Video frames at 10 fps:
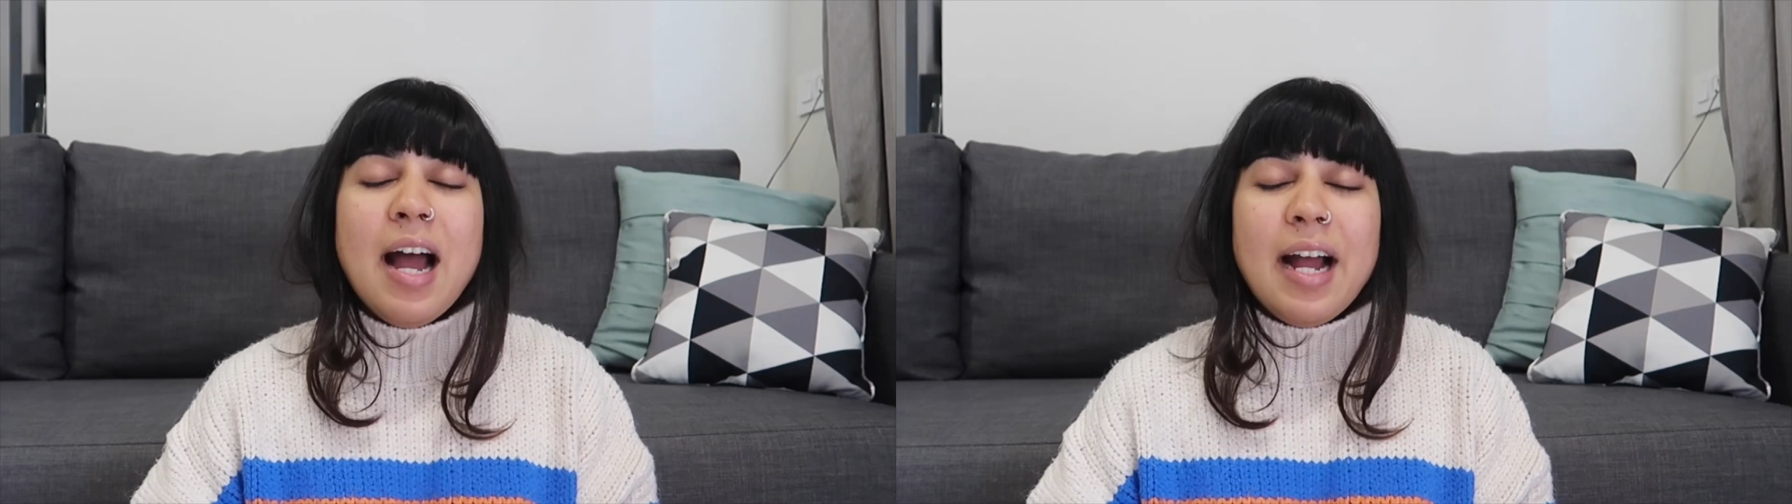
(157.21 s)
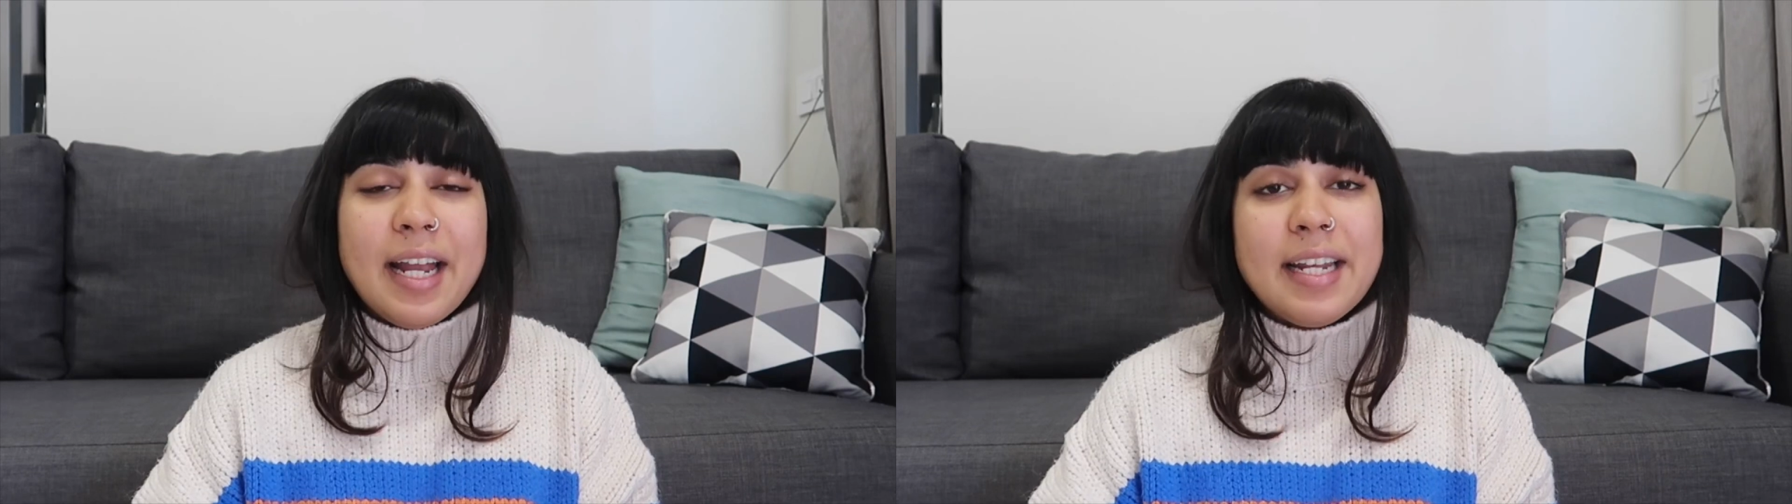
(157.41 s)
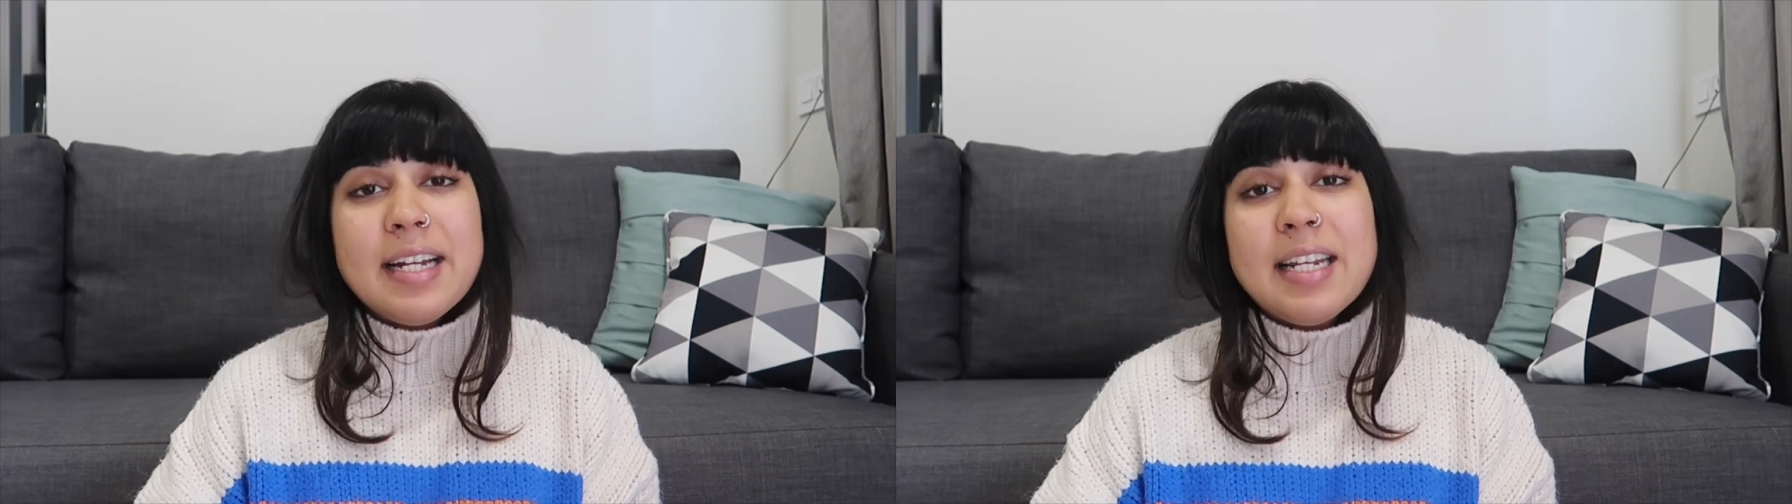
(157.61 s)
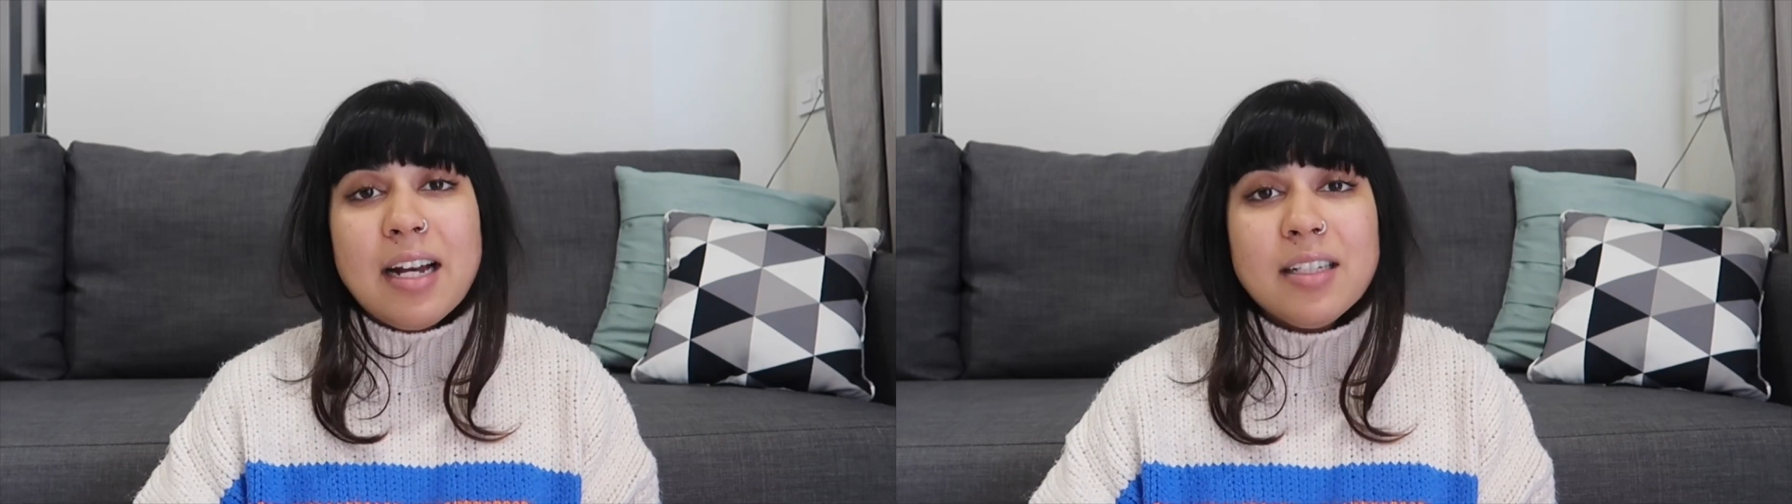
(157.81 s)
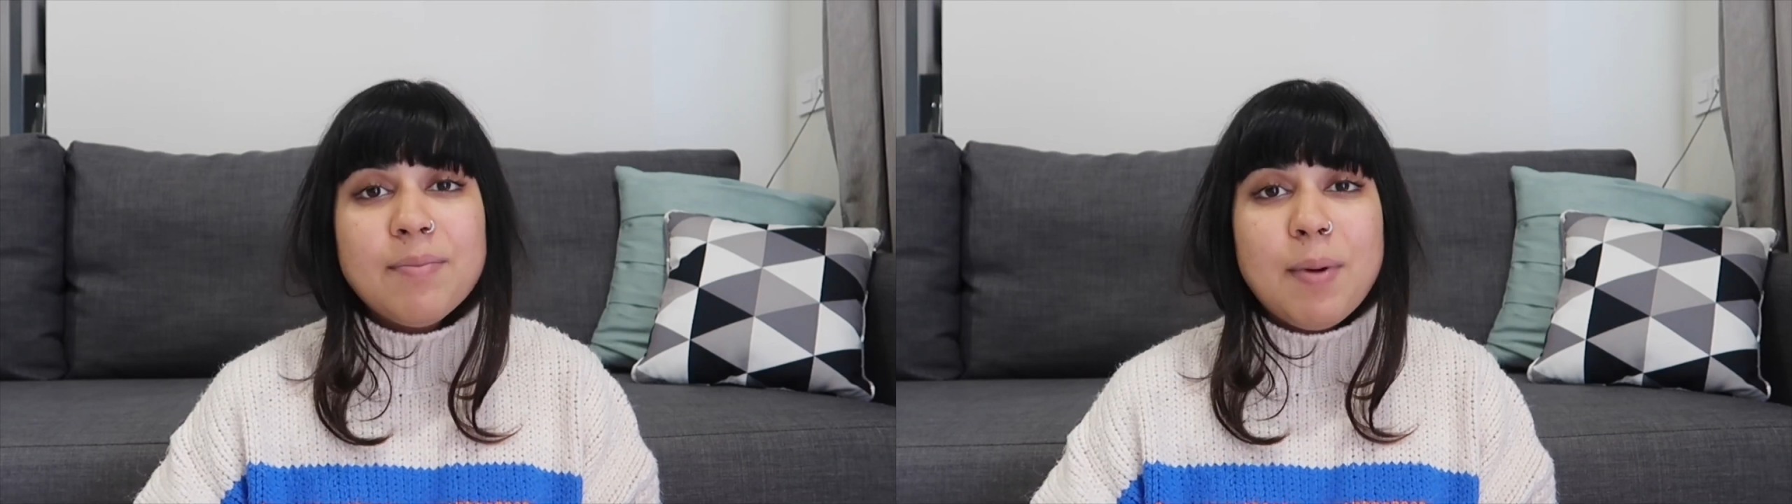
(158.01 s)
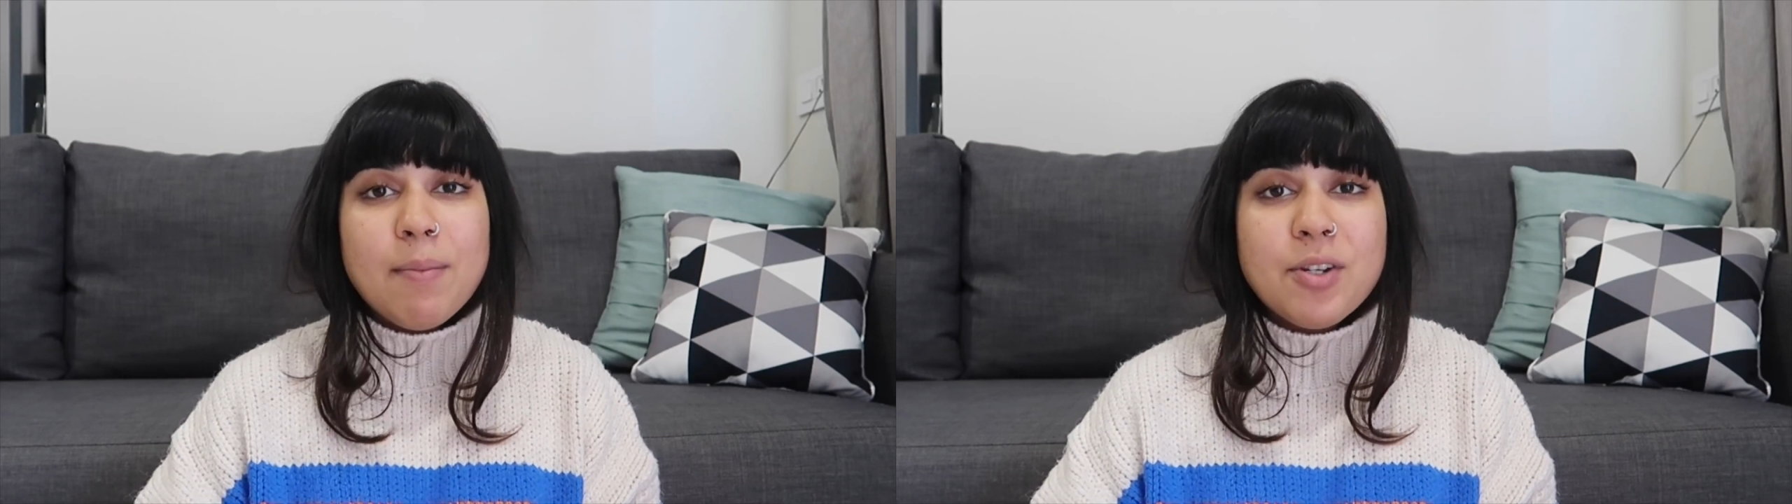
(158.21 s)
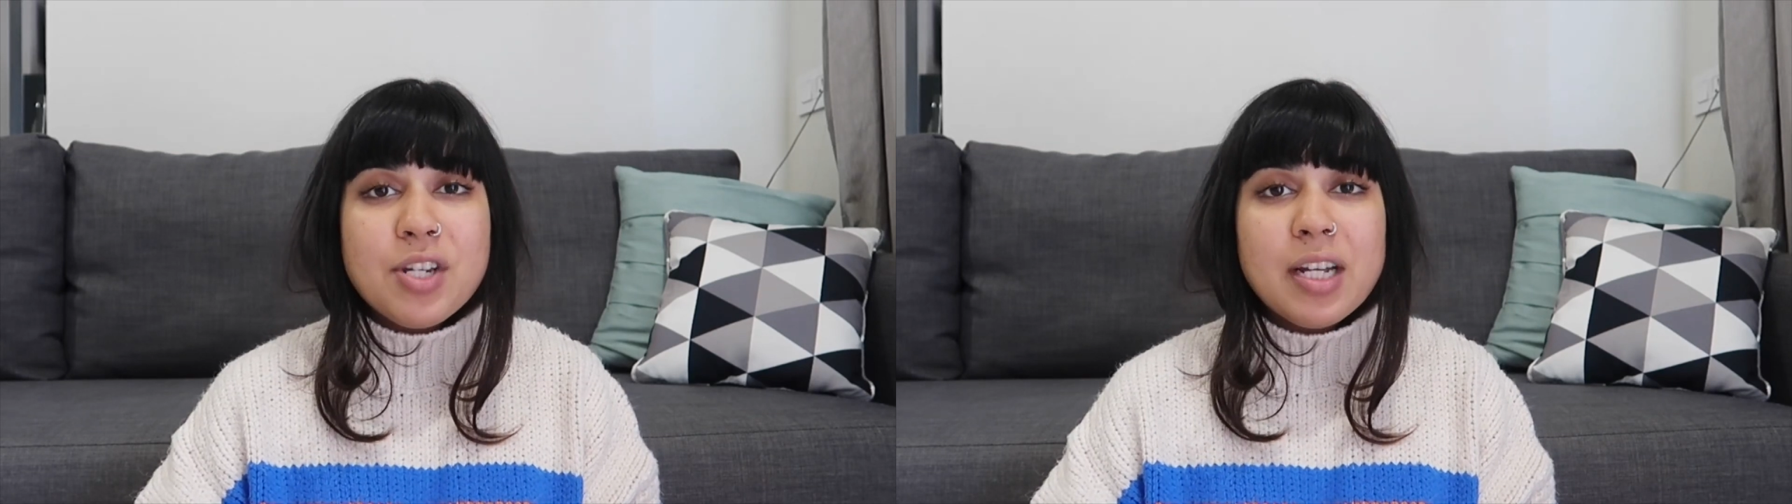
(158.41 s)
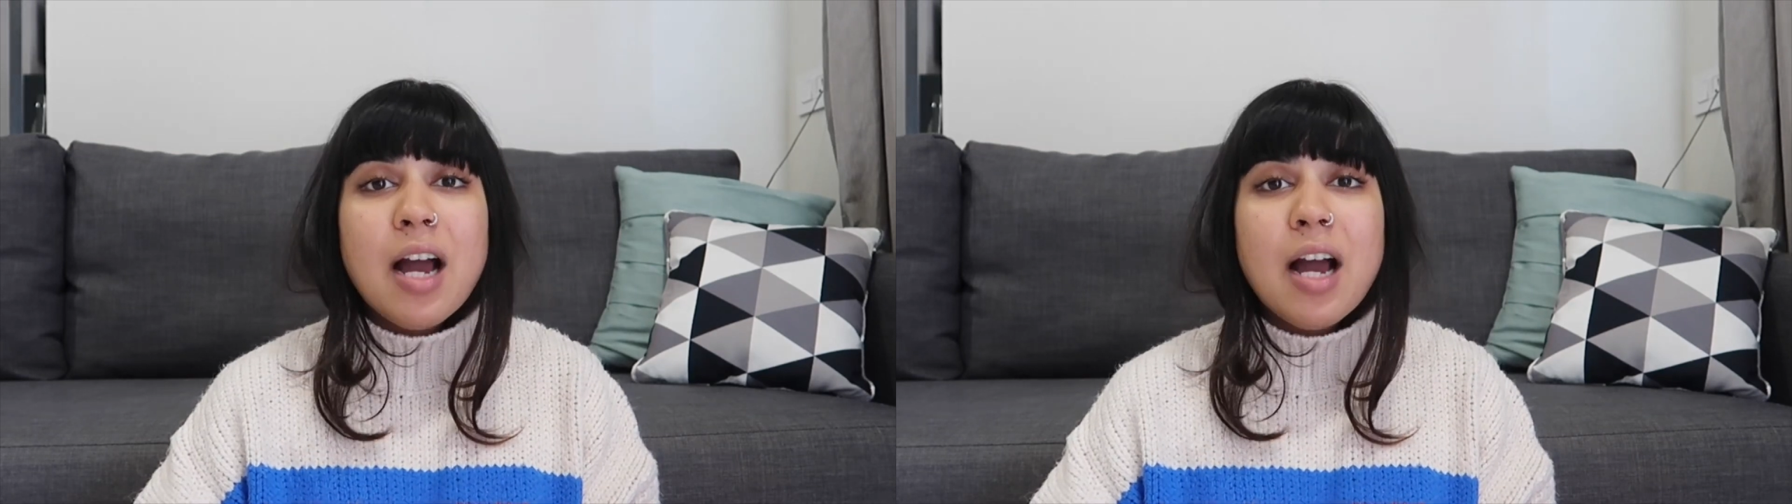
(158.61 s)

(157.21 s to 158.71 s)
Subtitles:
Again, another publishing